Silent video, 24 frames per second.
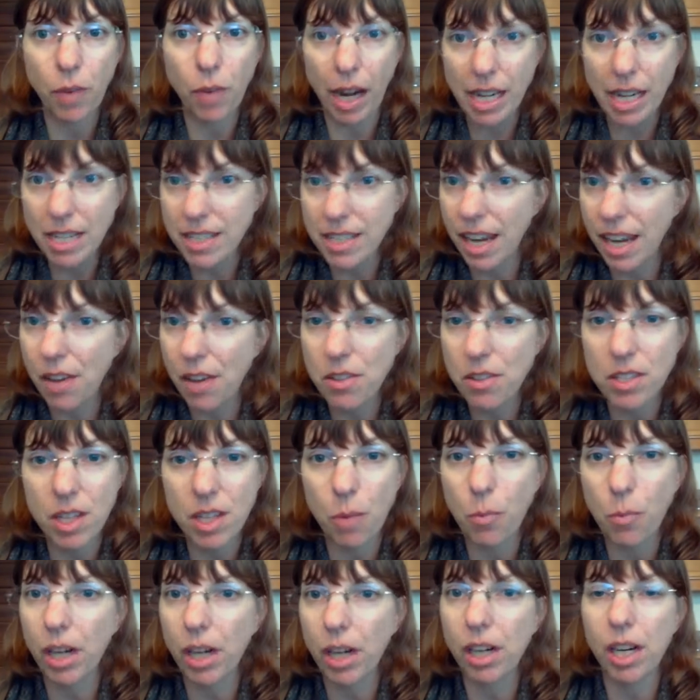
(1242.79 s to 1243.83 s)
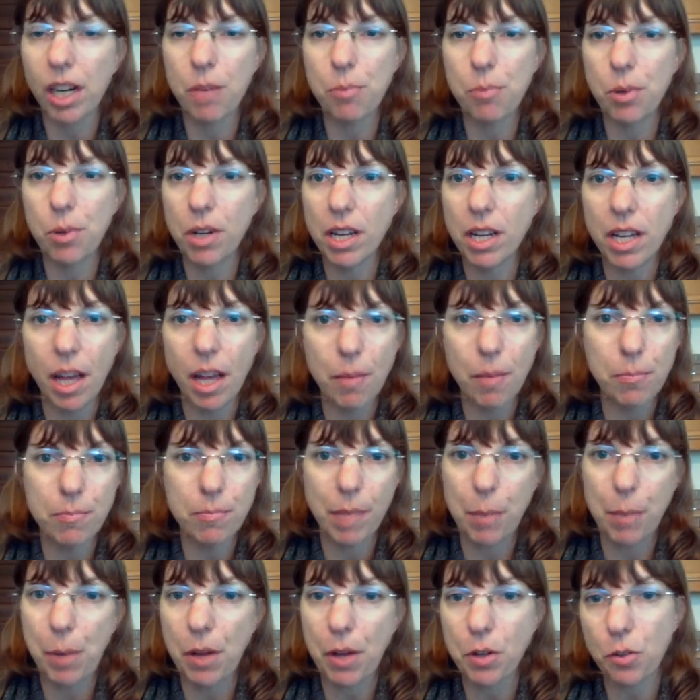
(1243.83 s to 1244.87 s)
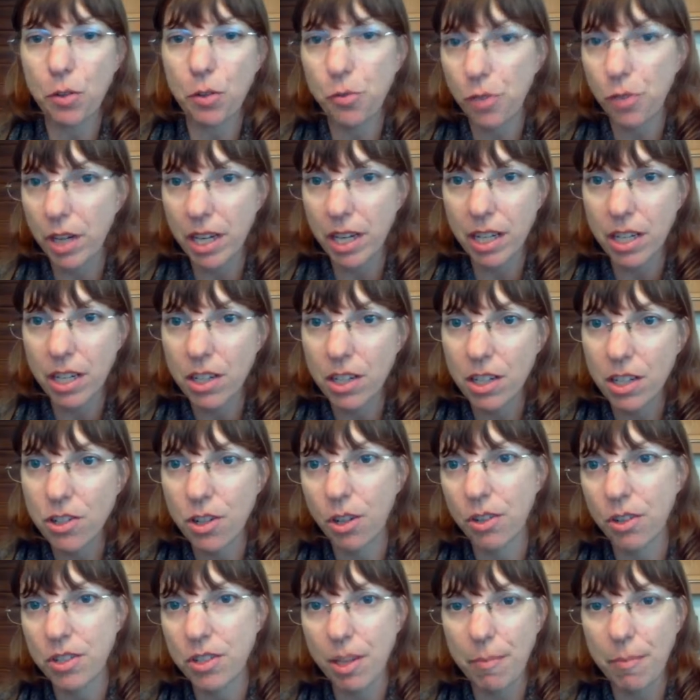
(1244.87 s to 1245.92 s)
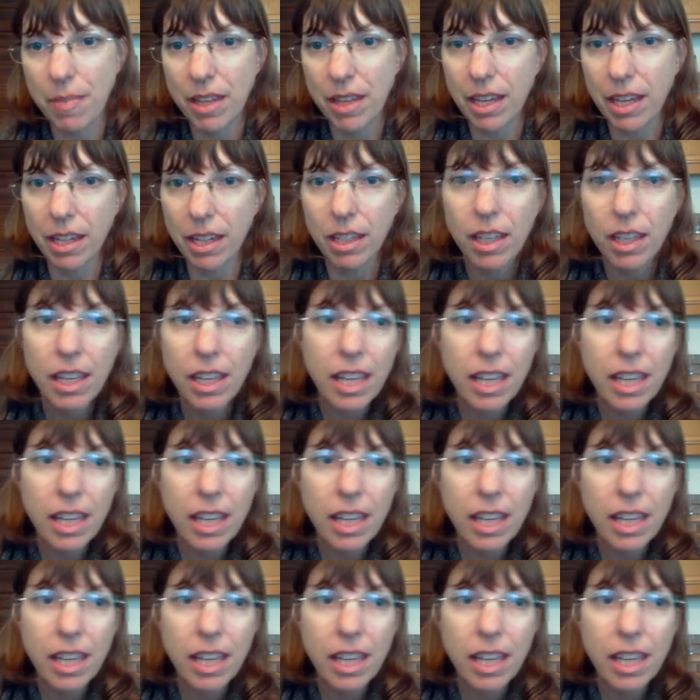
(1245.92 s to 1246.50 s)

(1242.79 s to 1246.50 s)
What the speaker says: write it down somewhere and put it up maybe on your fridge or something.